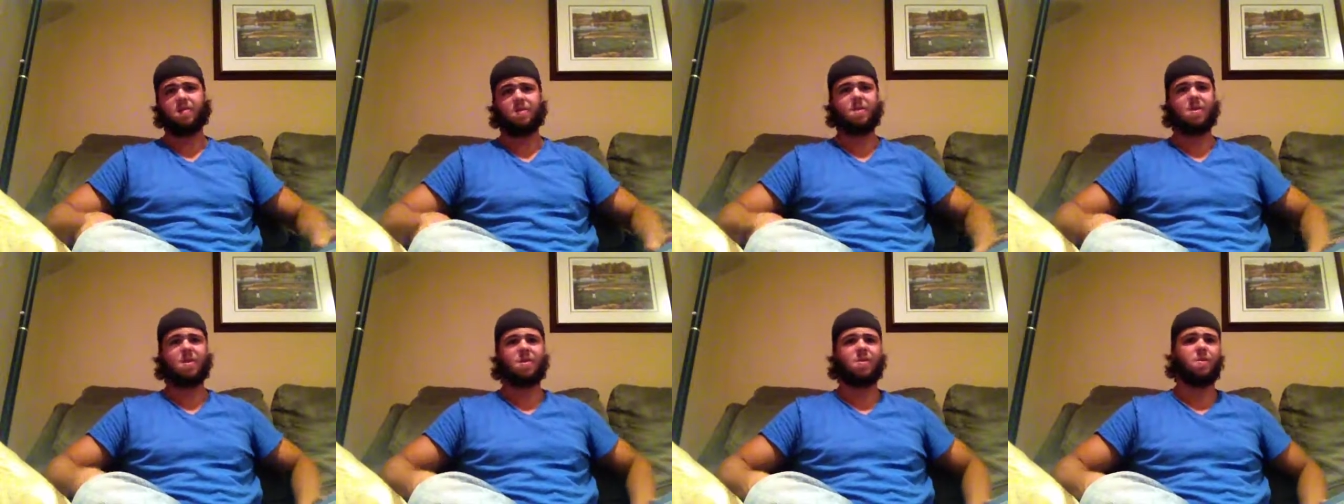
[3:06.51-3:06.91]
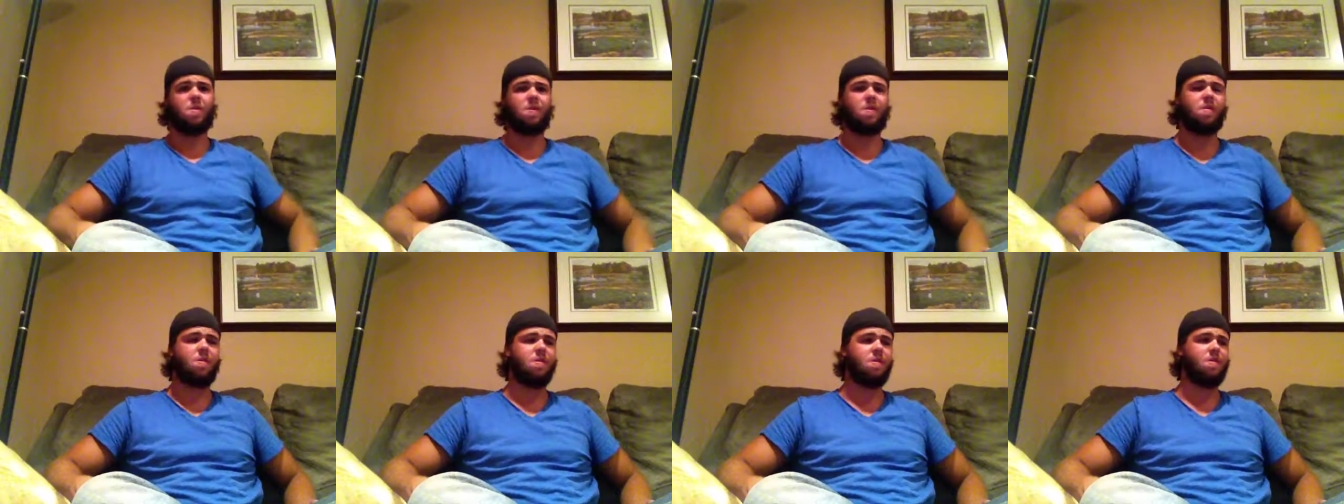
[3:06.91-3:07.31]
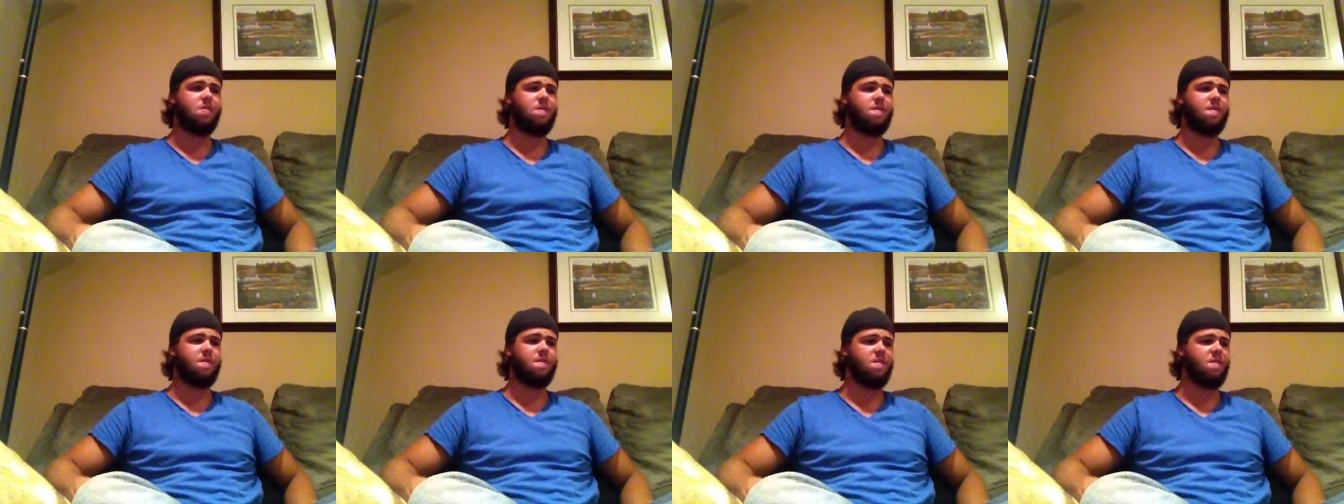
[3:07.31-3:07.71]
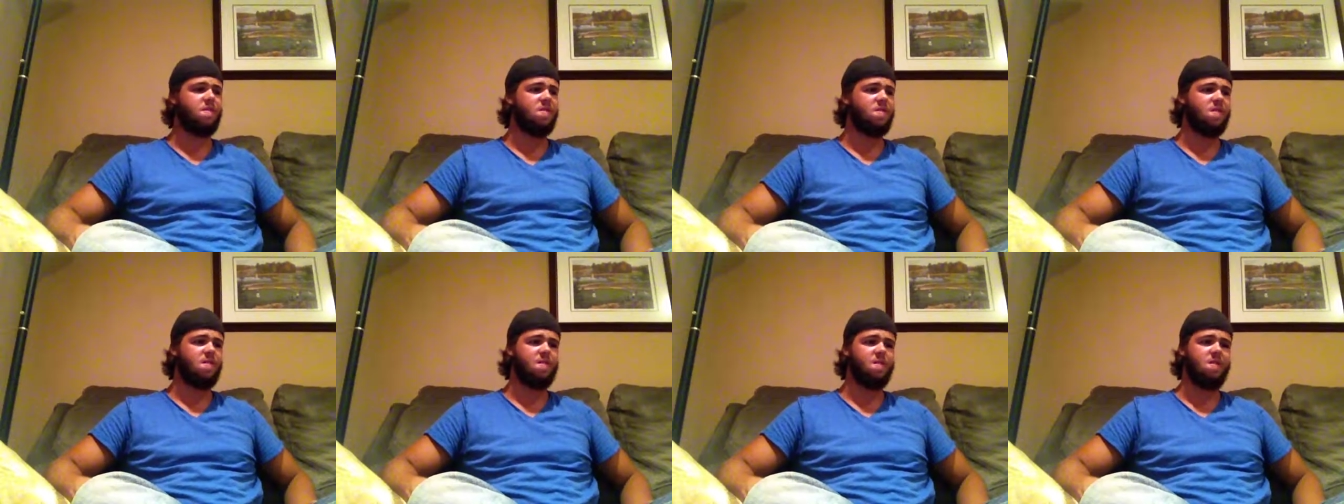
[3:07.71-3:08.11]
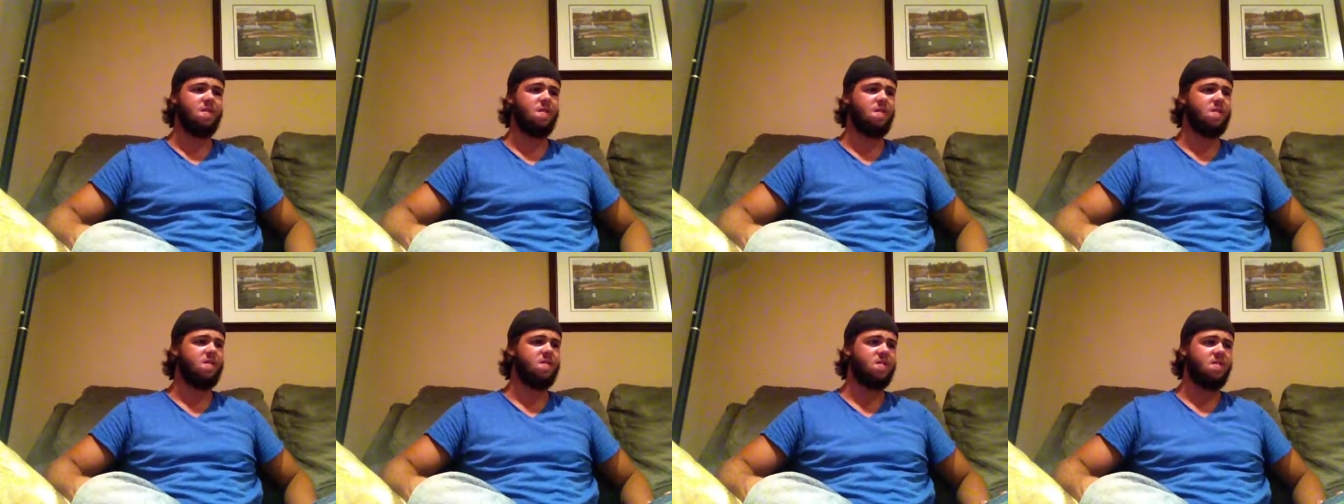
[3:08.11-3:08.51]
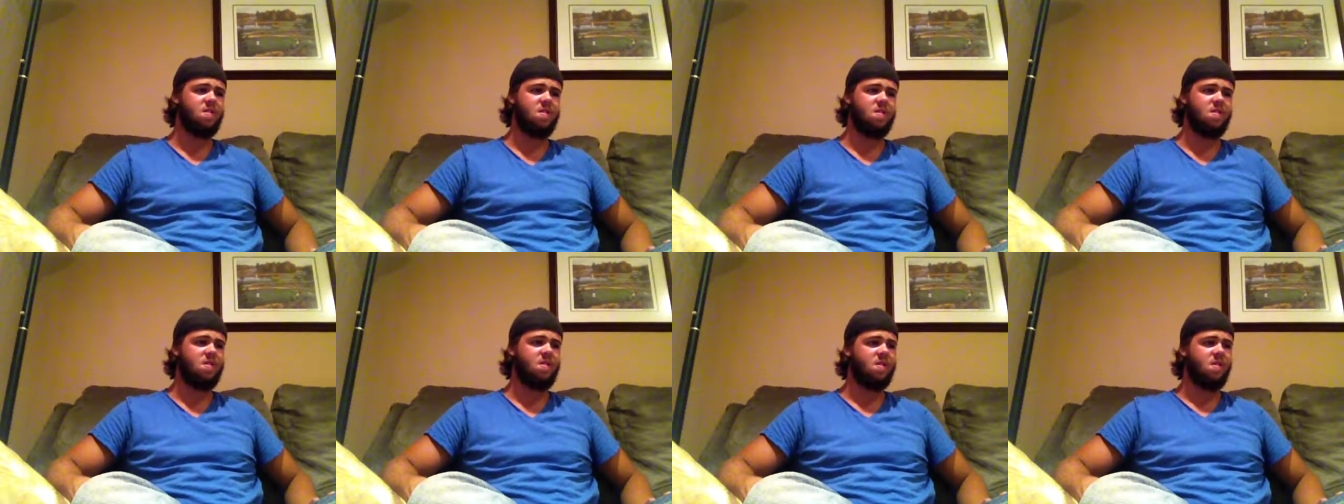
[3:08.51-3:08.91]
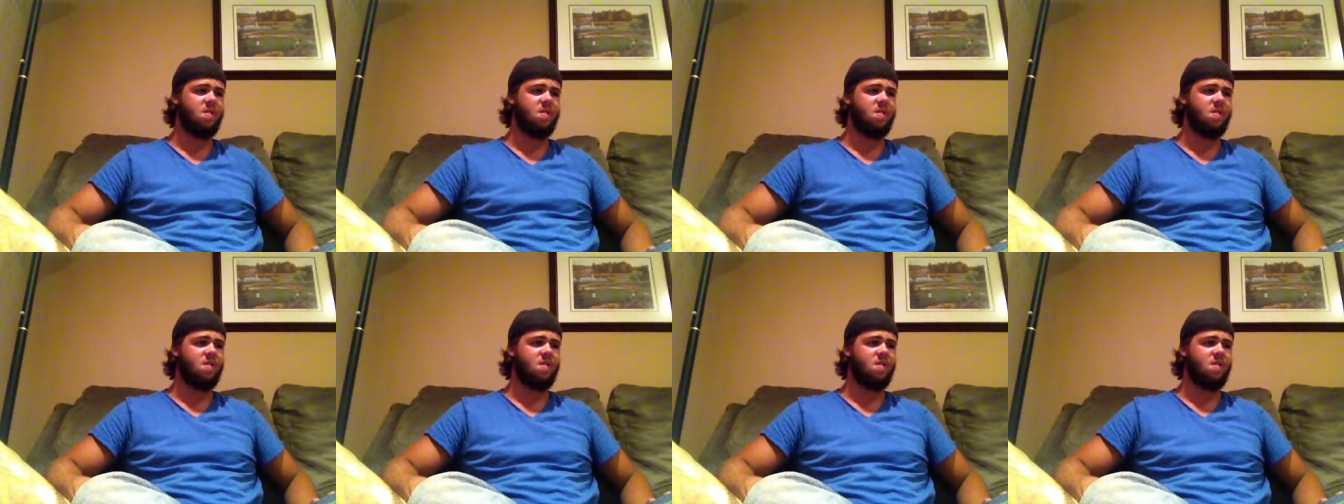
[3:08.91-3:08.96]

tried to record some videos for you guys to